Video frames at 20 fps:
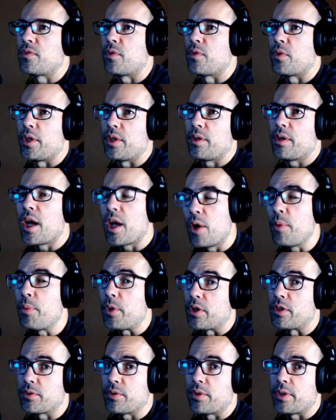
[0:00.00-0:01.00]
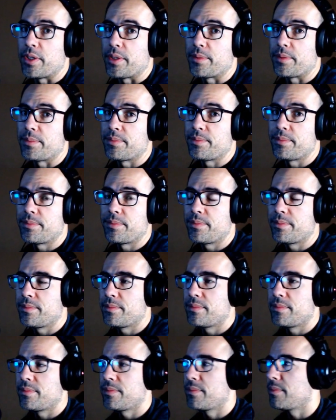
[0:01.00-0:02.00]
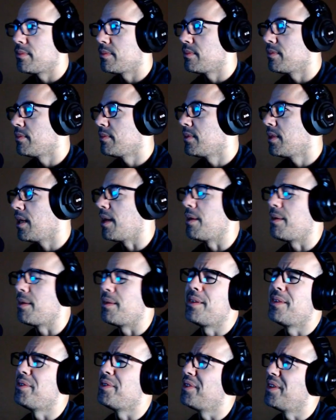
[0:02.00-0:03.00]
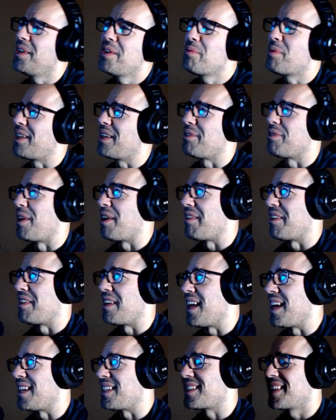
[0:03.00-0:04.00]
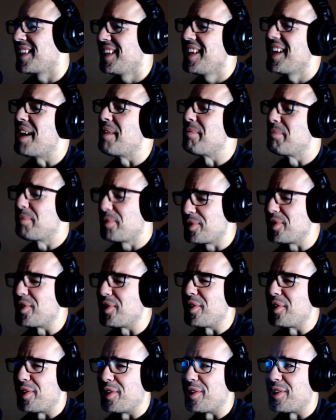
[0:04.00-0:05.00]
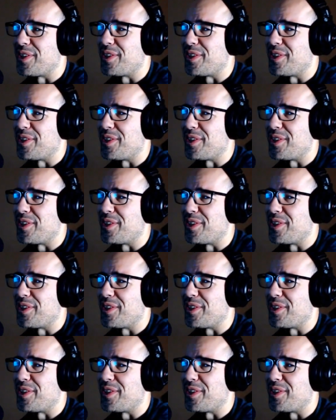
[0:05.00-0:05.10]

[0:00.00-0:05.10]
I hope you're enjoying it. Why do I even ask? I'm sure you're enjoying it.